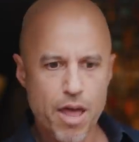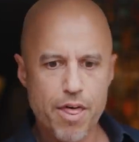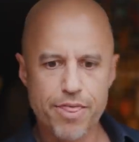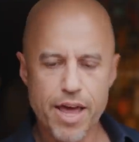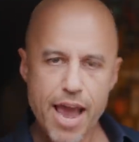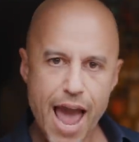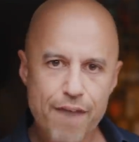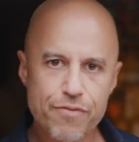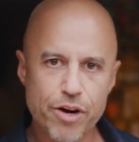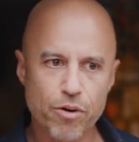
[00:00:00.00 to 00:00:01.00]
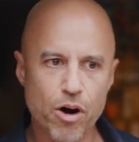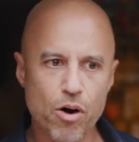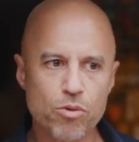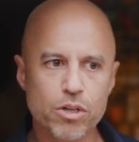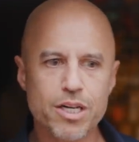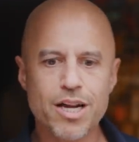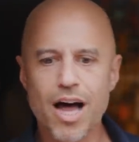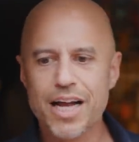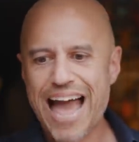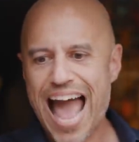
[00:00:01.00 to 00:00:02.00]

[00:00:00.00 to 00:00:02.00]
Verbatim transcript: they have their own non